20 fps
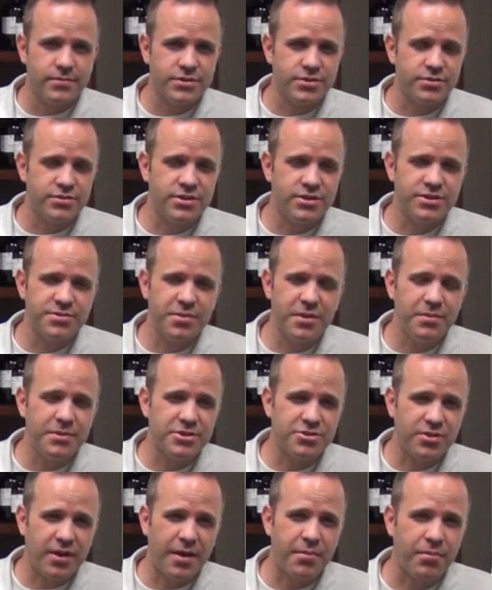So just maybe
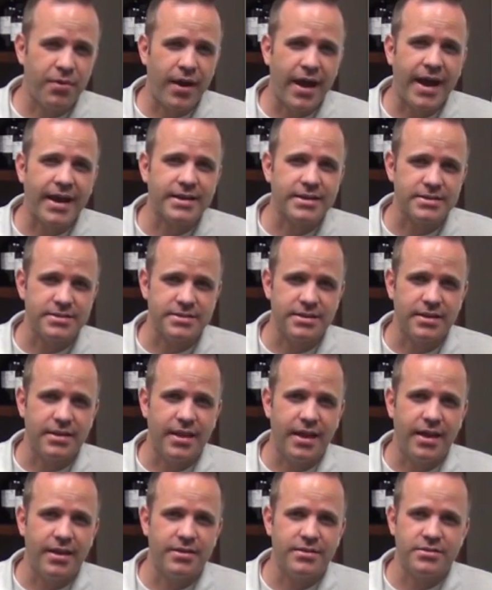try practicing
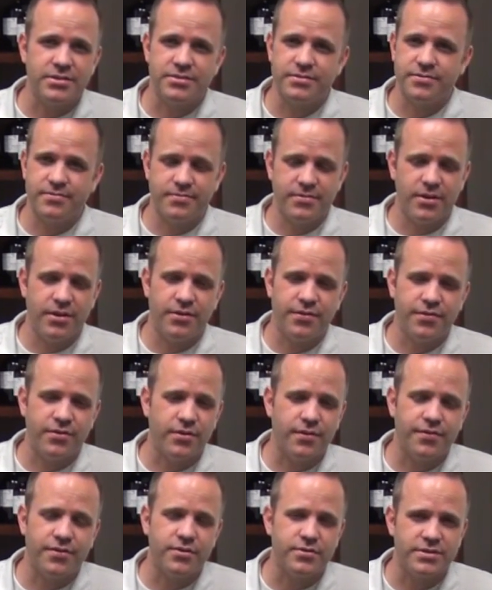that just here for
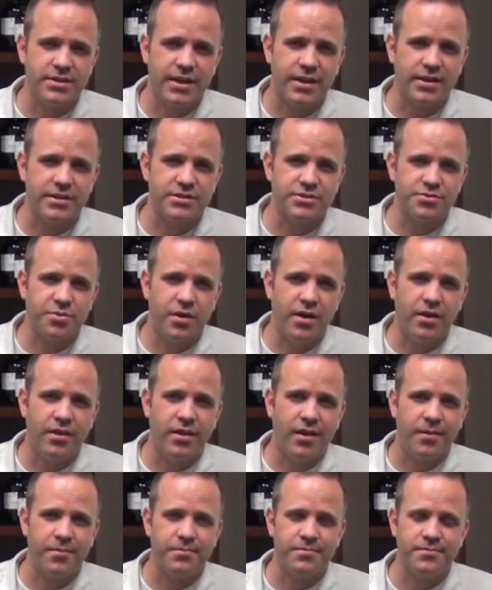a few seconds while
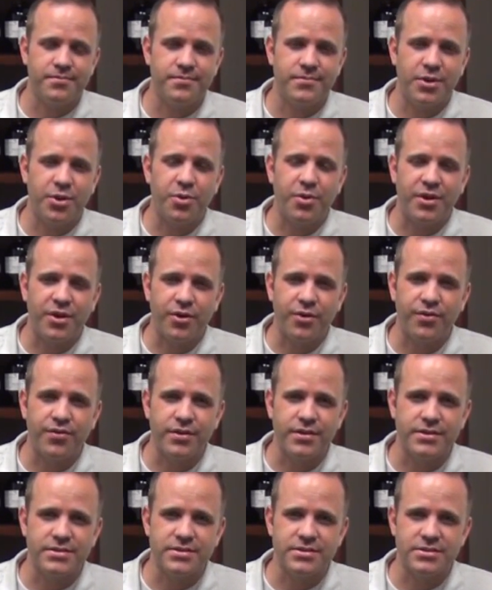I'm going over
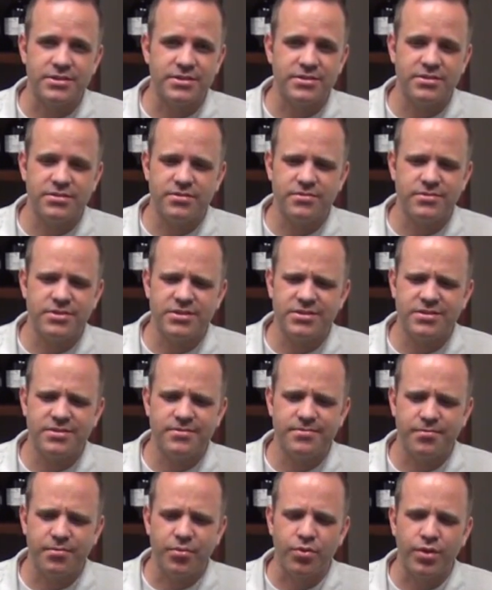this, and just
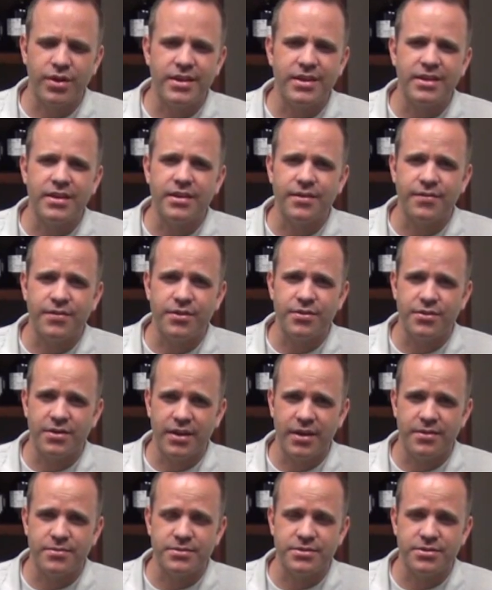breathe in a few
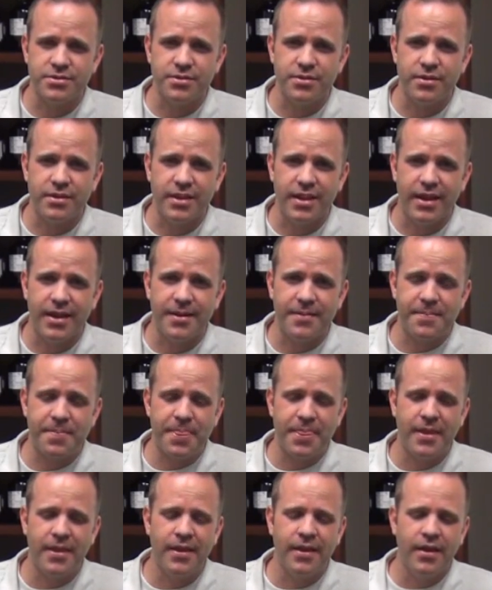times doing that.
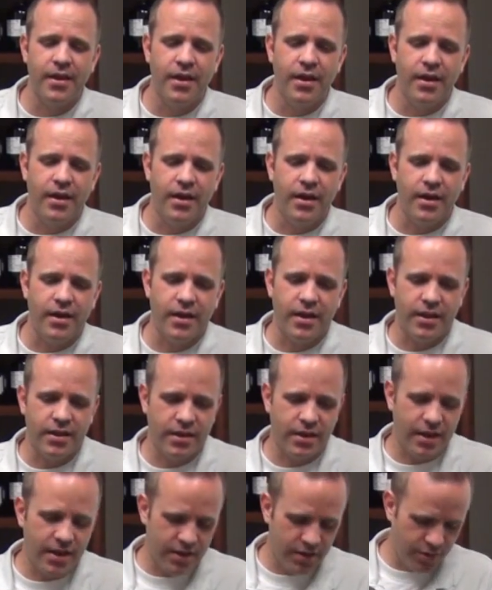
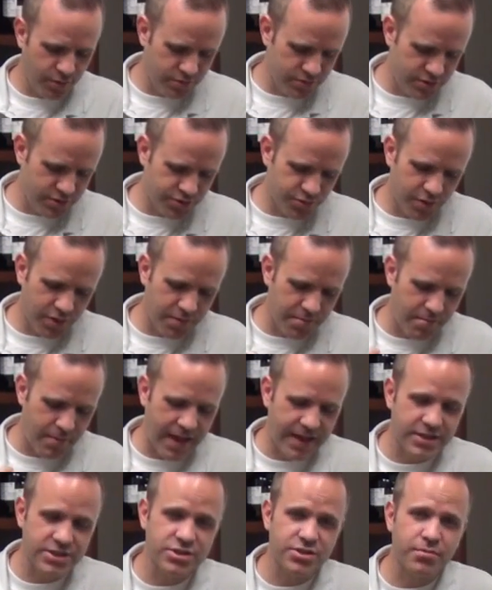And you just want to
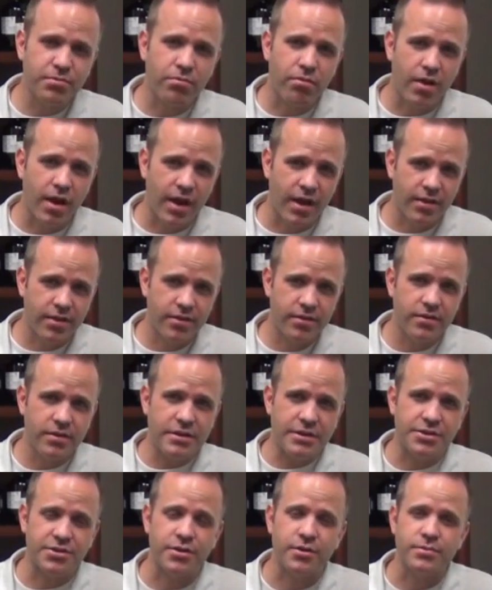match your breath
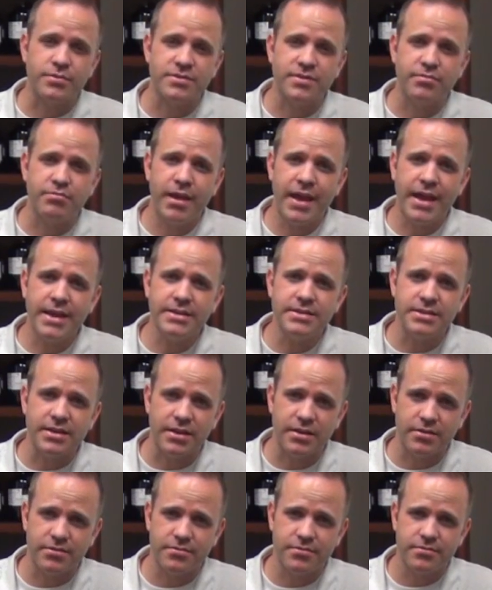in terms of
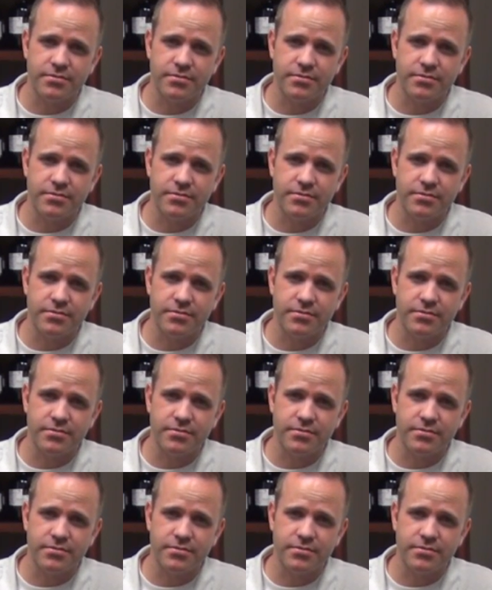pacing.